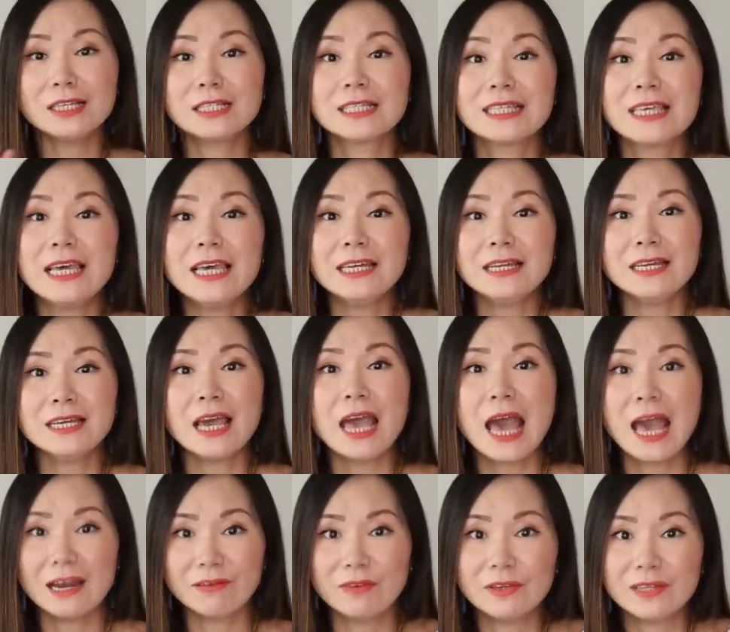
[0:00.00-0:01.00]
the skinny
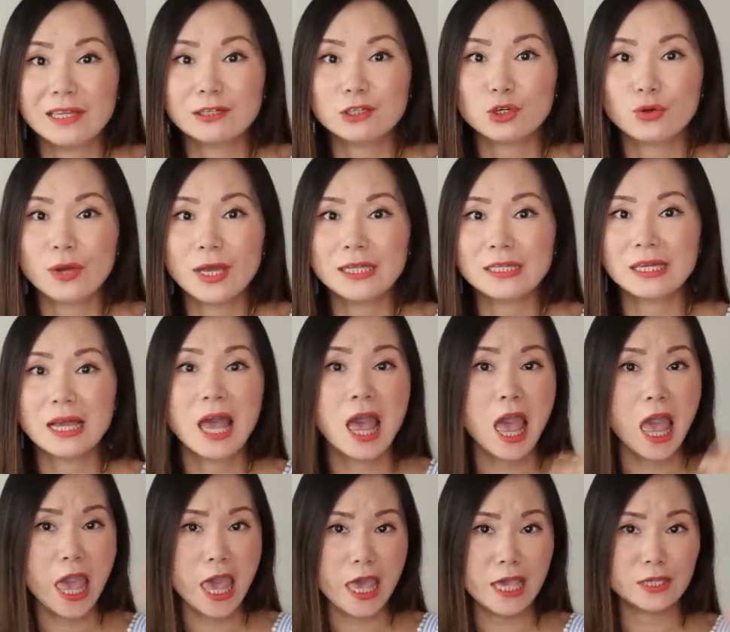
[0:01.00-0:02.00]
everything trend
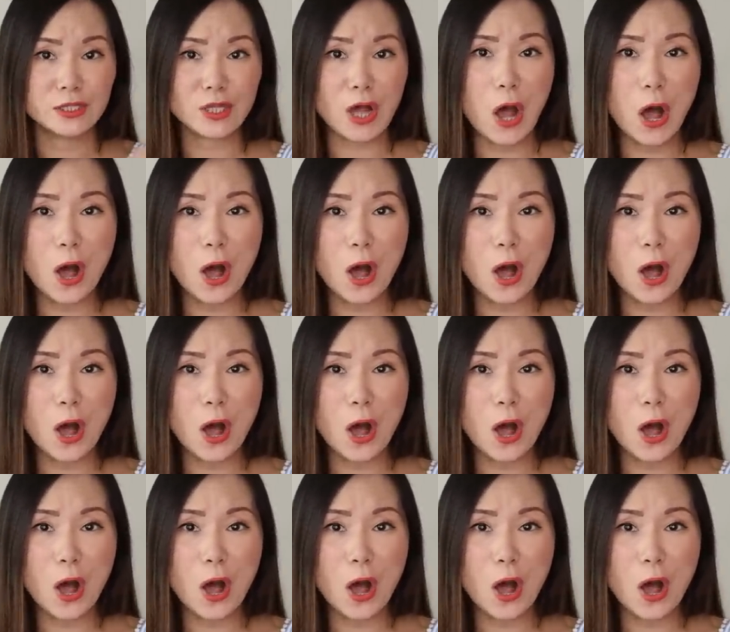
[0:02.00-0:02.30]
is